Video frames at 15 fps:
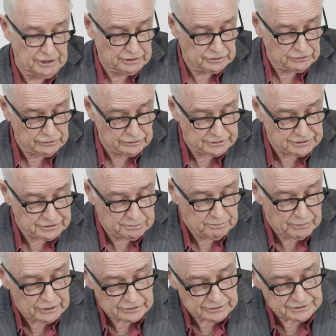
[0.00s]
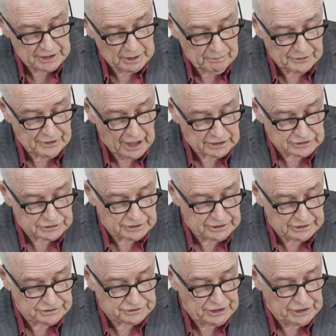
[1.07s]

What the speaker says: and goods because their production is